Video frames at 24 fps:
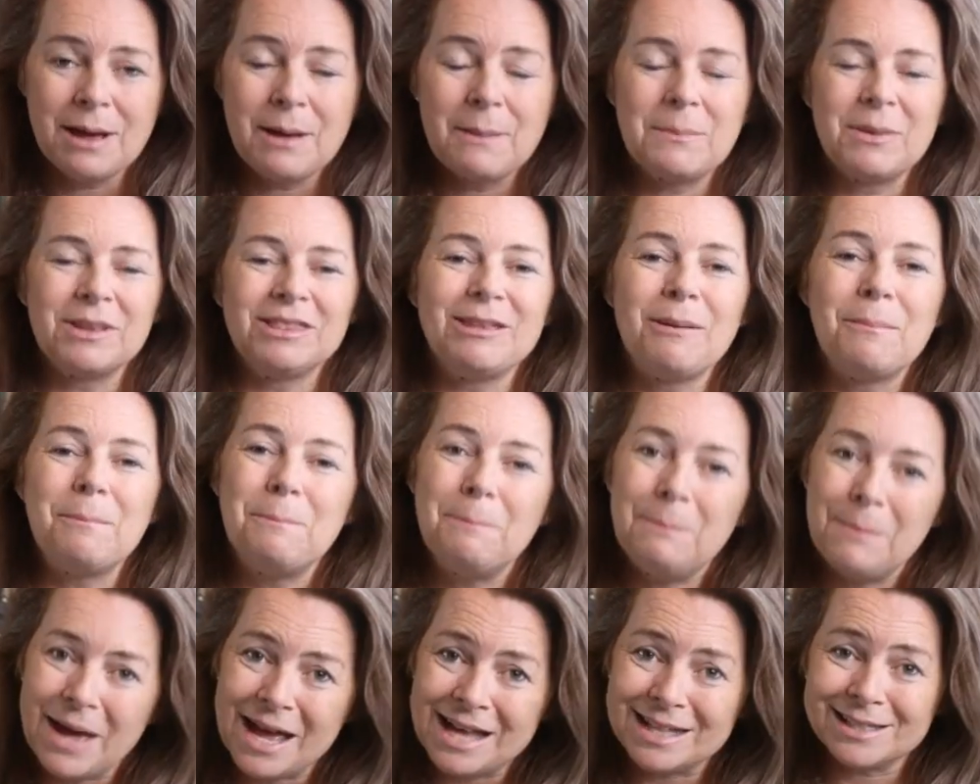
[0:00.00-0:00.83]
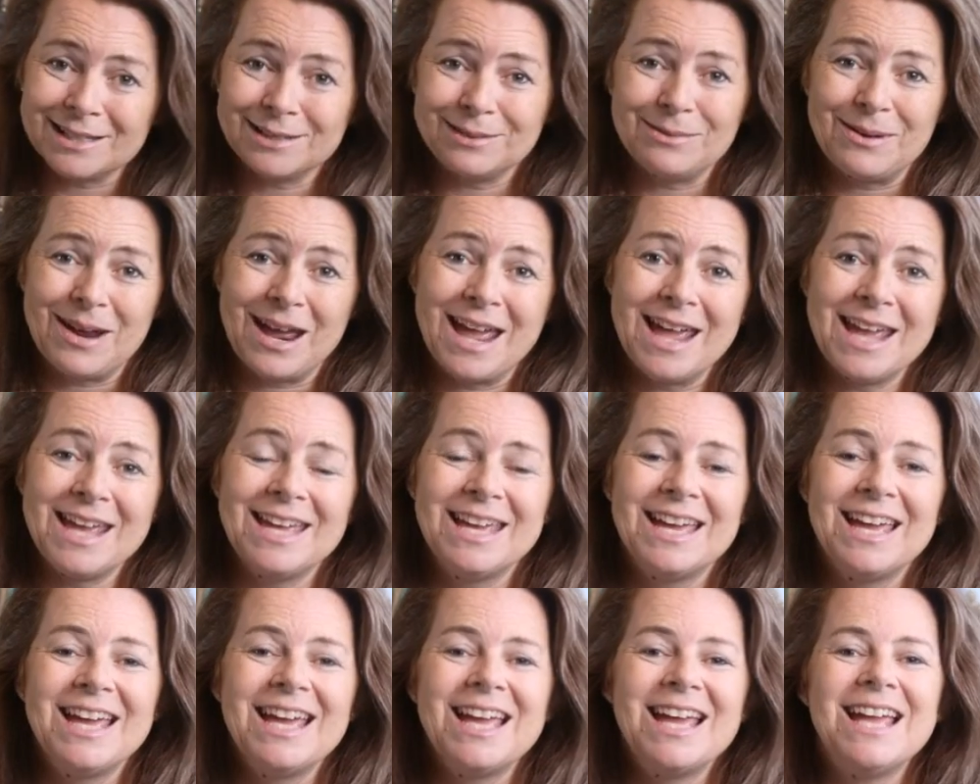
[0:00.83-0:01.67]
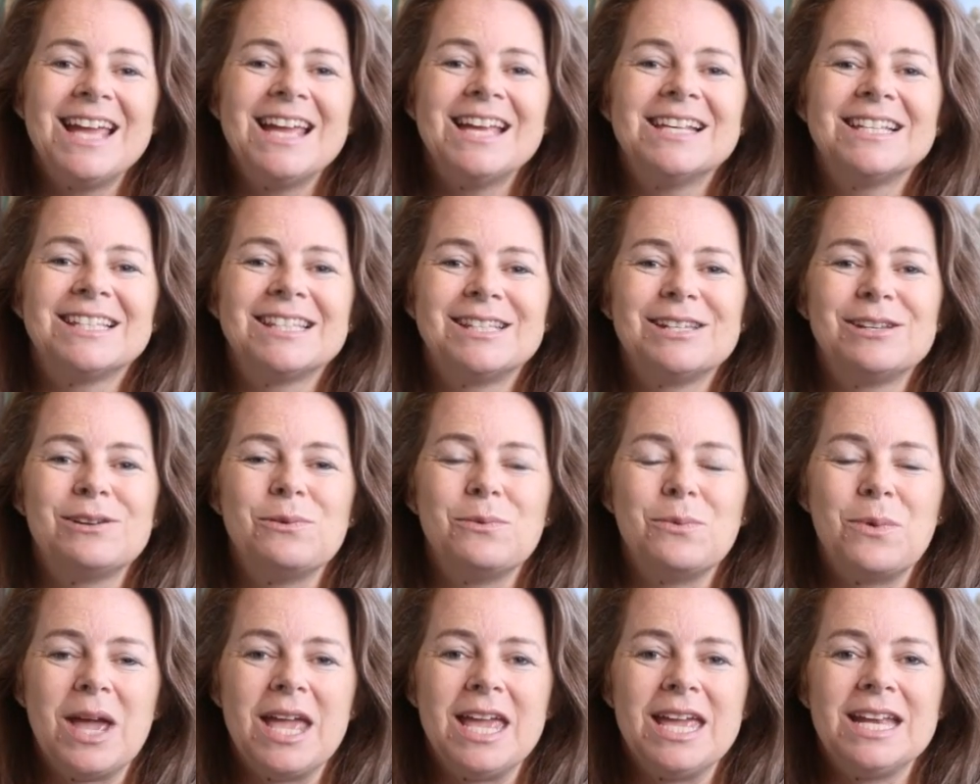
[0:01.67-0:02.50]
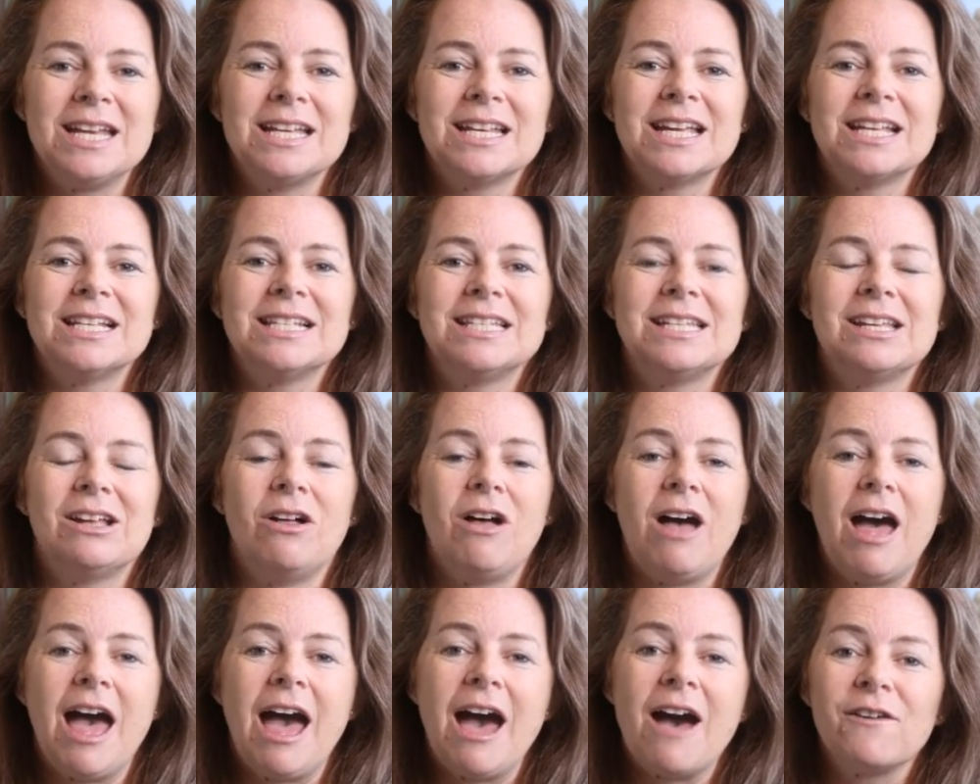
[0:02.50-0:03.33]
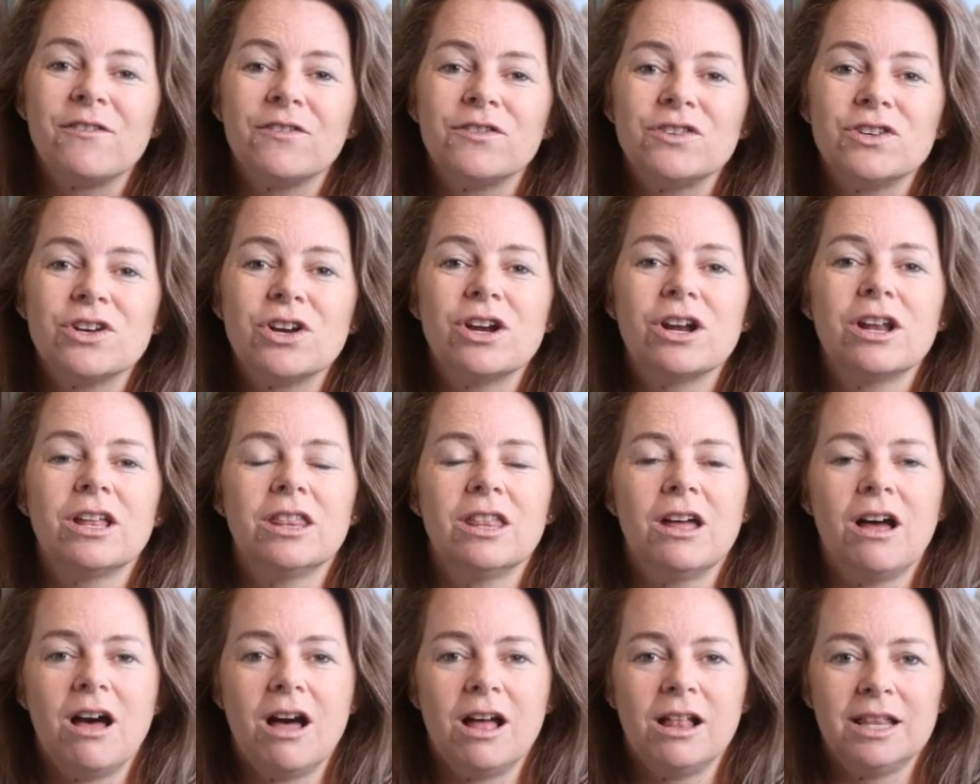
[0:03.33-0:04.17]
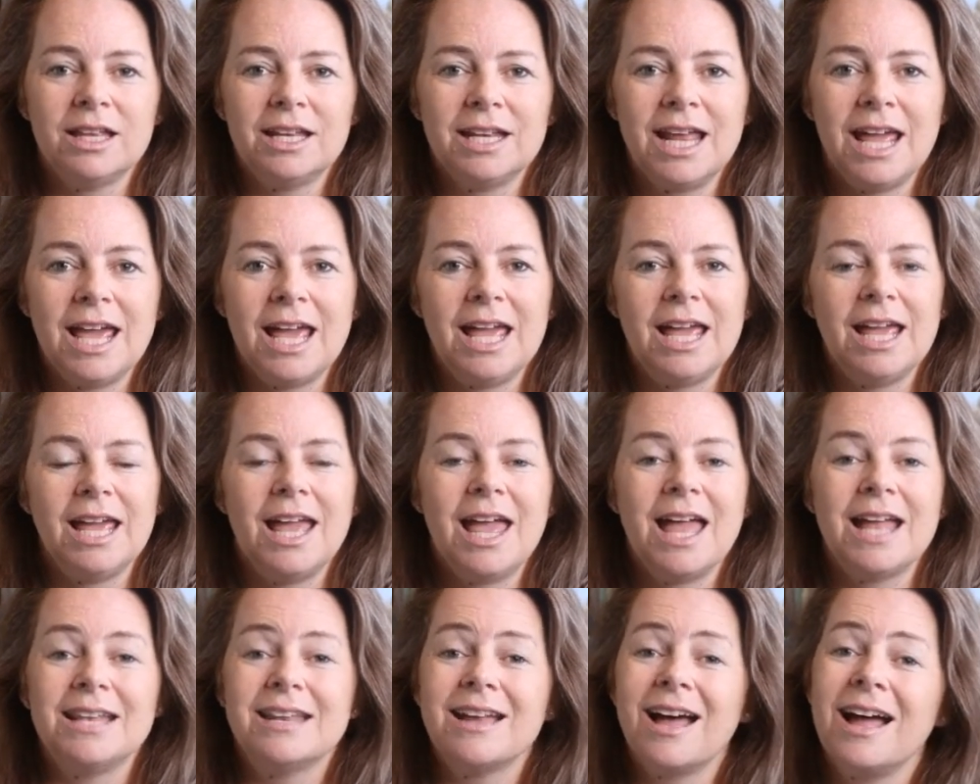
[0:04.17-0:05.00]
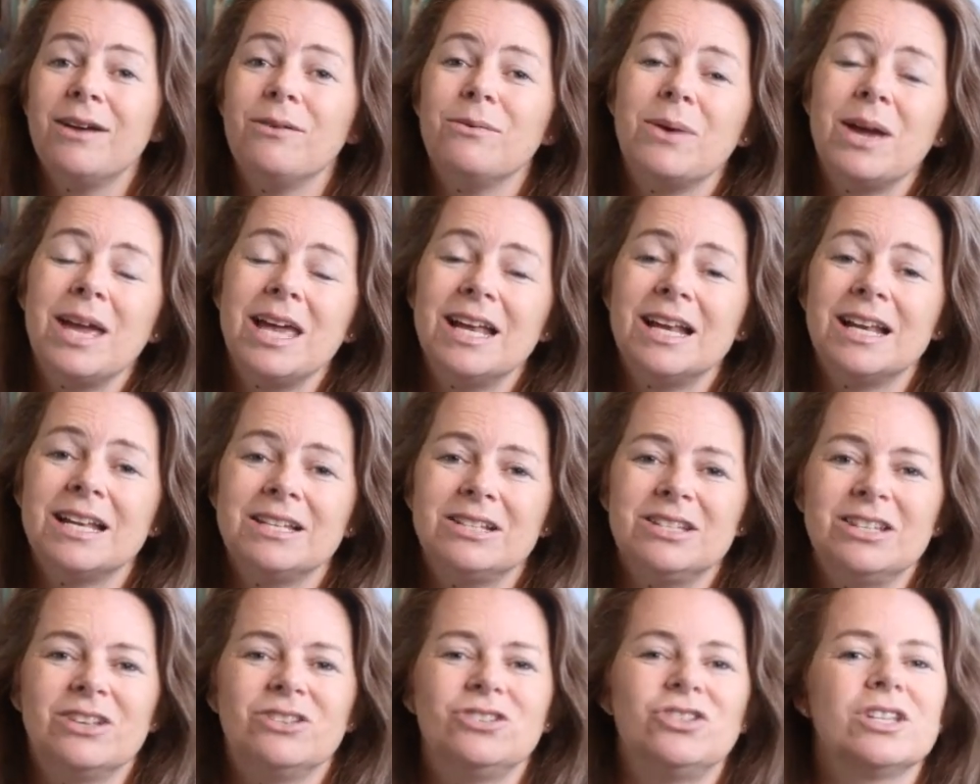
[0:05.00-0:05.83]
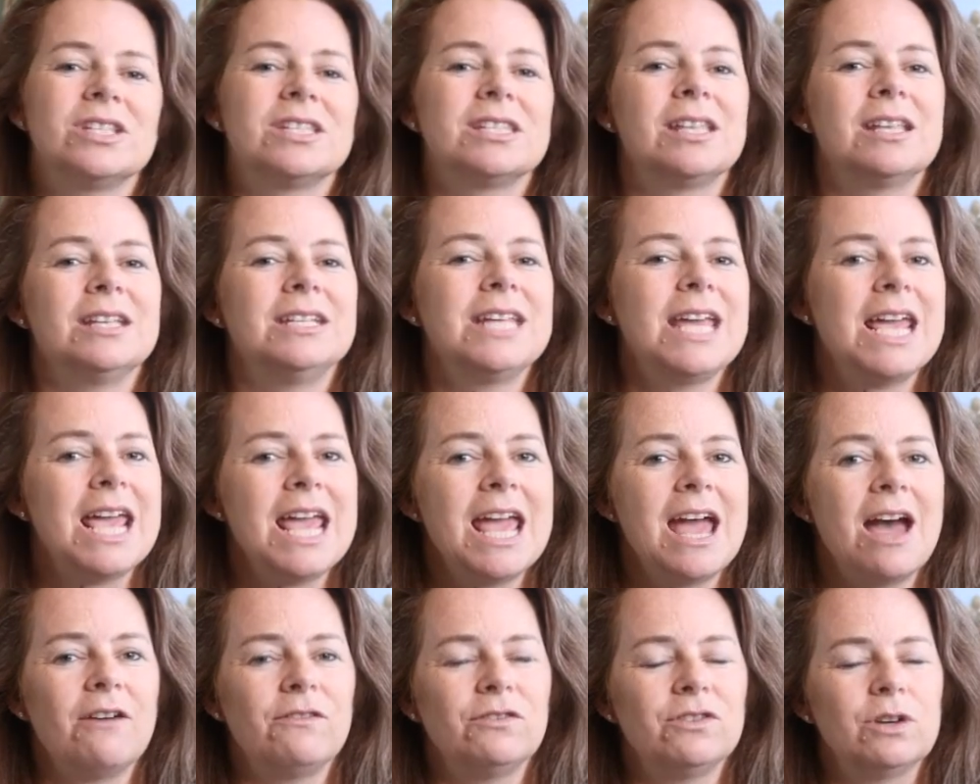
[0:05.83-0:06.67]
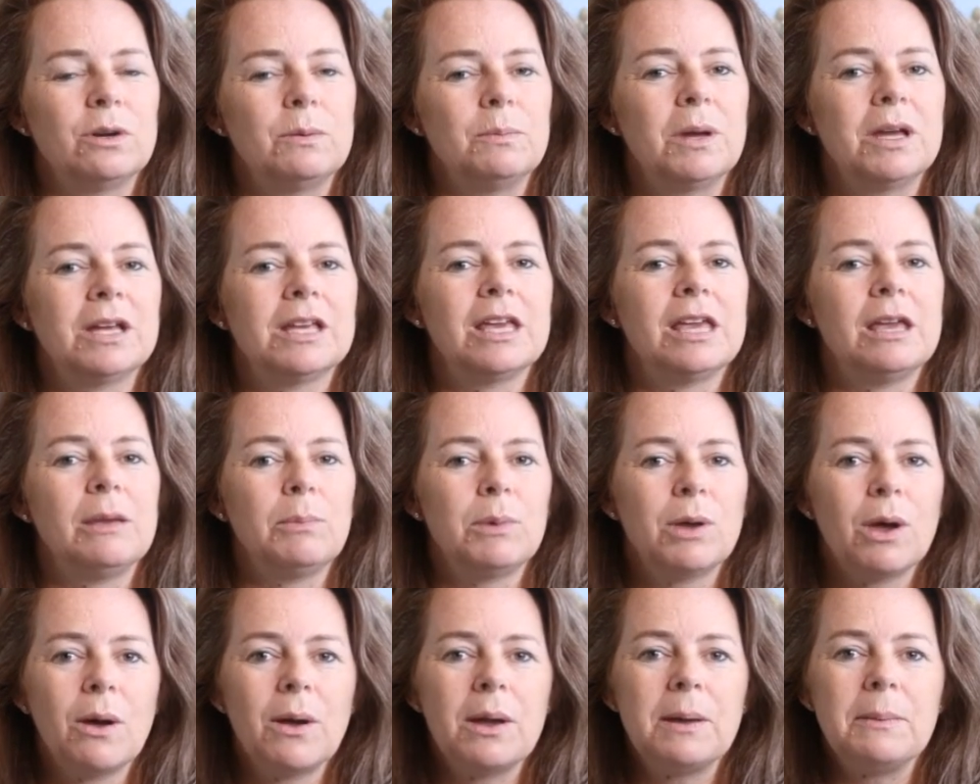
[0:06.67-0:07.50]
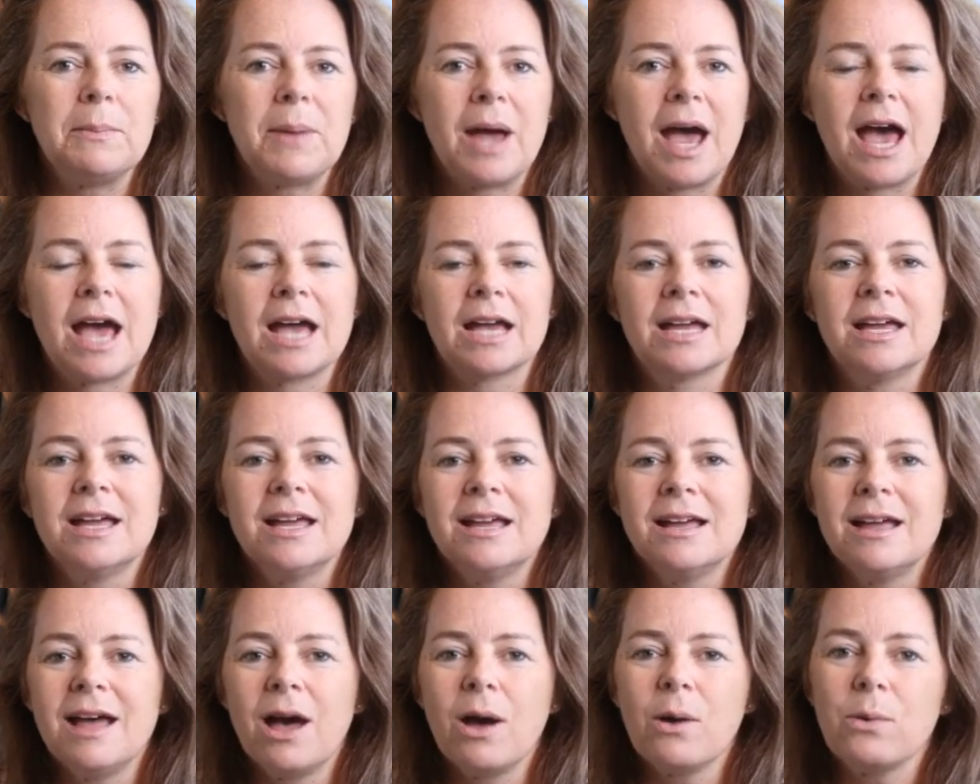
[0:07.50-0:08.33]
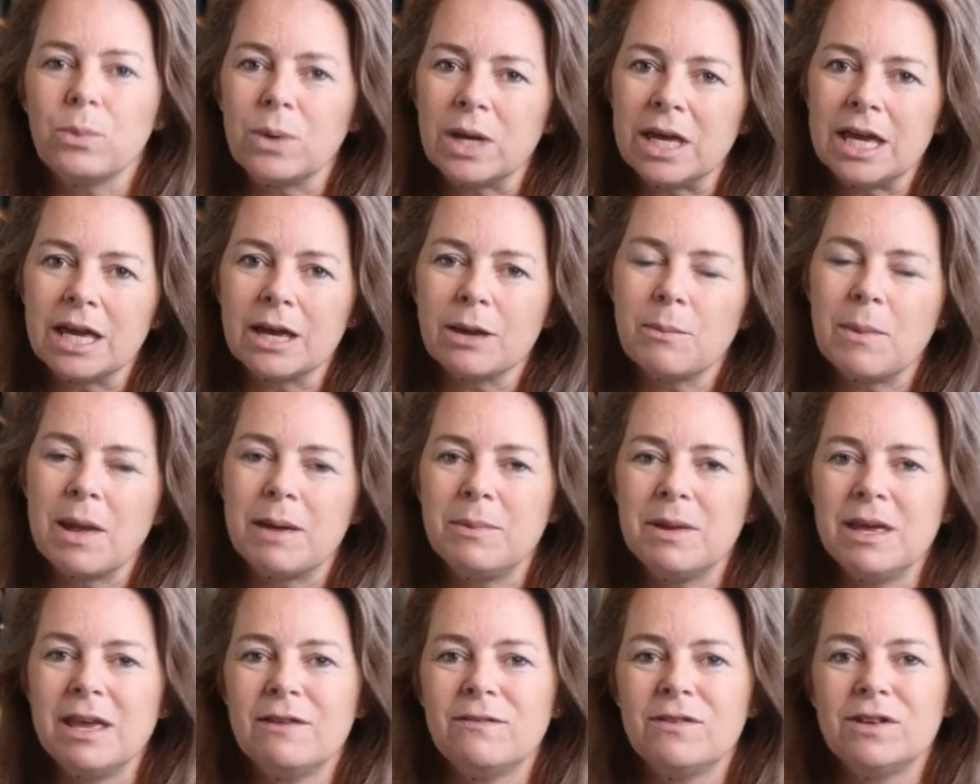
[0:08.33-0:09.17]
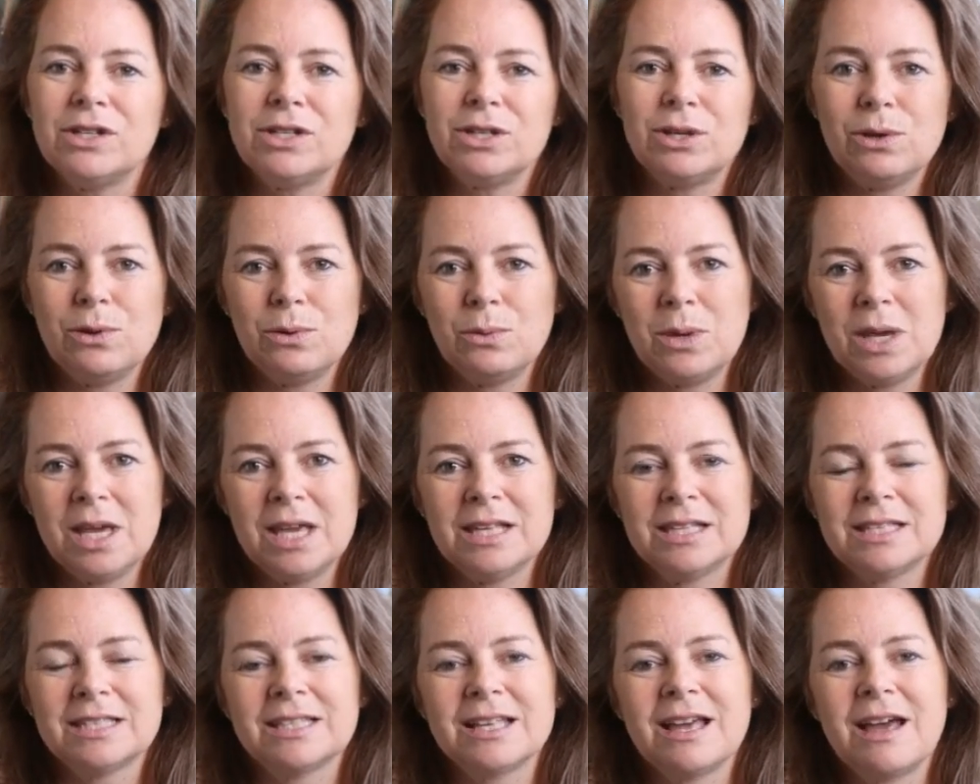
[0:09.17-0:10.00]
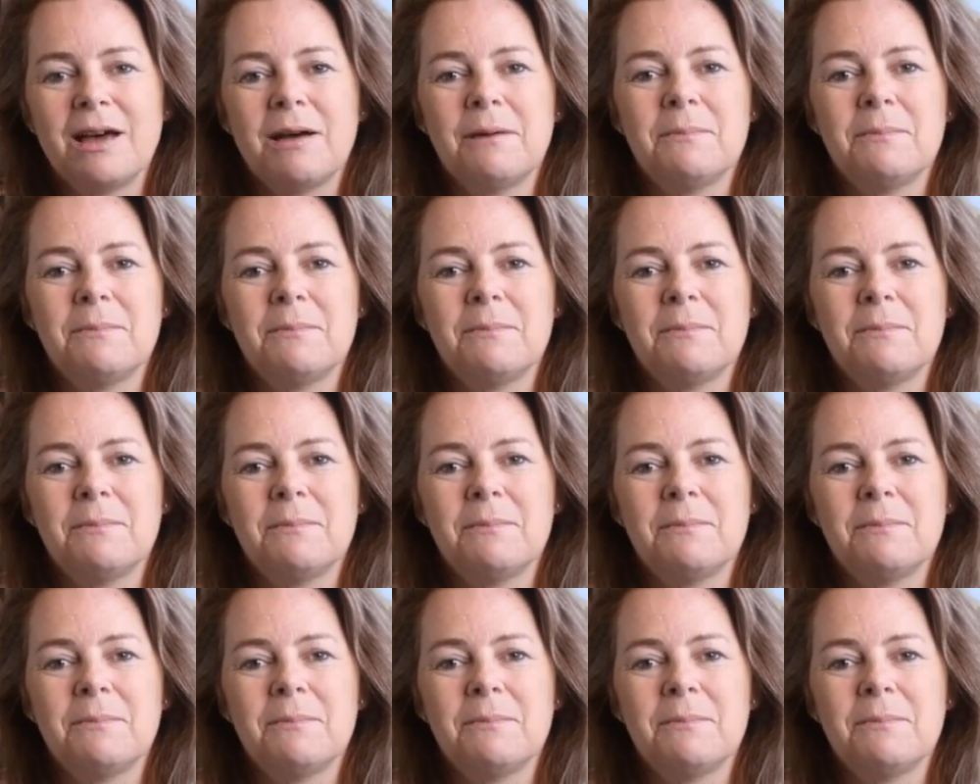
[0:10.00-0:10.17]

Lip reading: but the best way is to wait until after the holiday, and not wait until just the day after, but keep going back a week, maybe even 2 weeks,